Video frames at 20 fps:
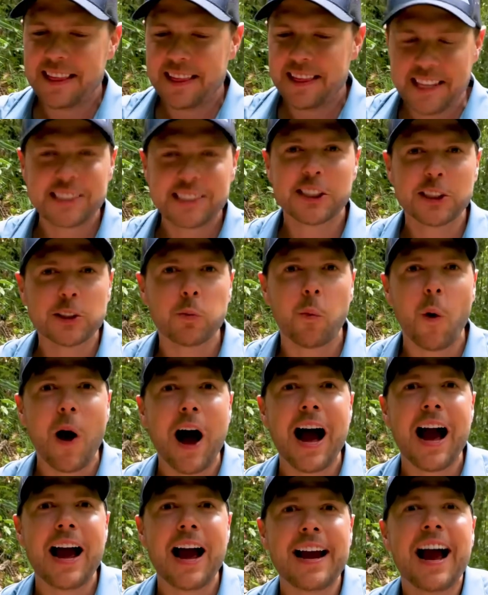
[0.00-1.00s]
This is
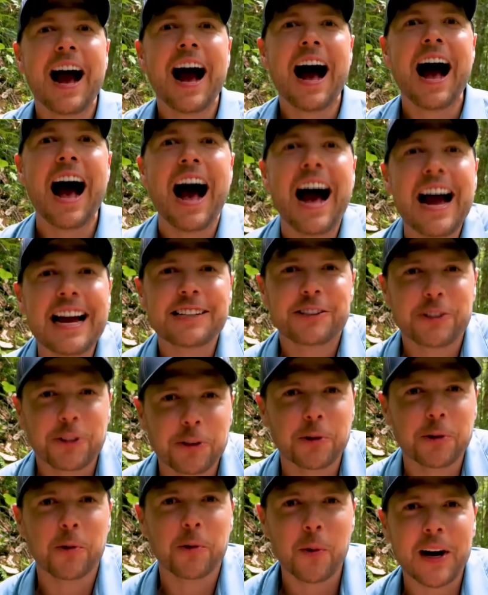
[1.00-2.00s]
why I
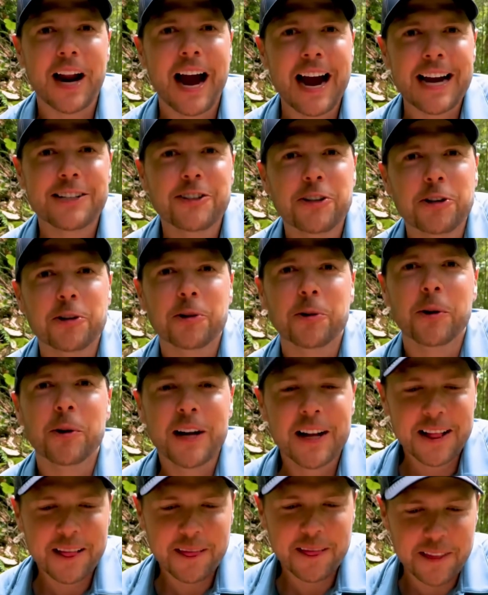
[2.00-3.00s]
do what I do.
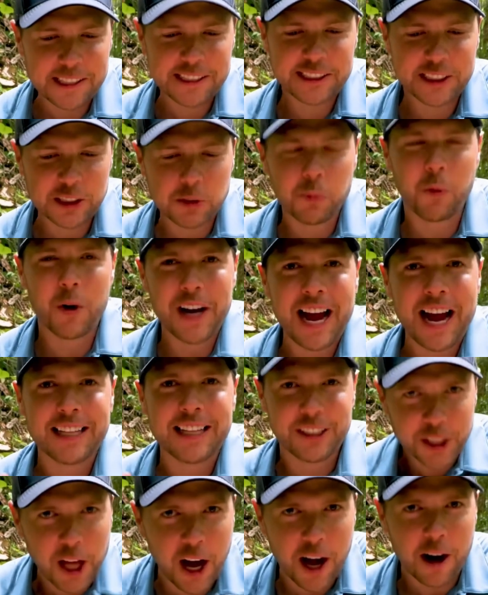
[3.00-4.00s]
This is what I
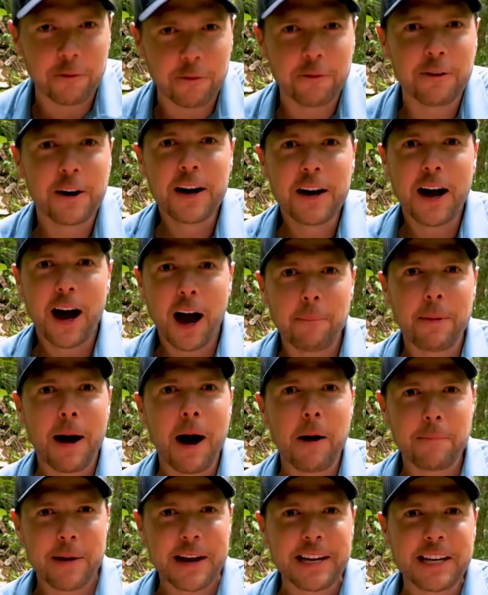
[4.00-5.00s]
love
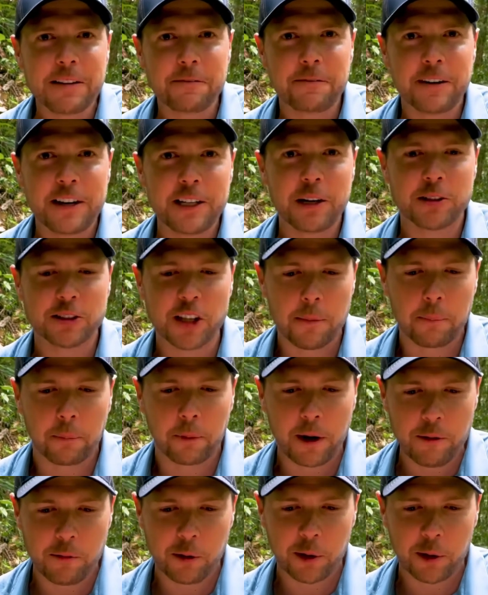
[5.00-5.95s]
about making videos on Brave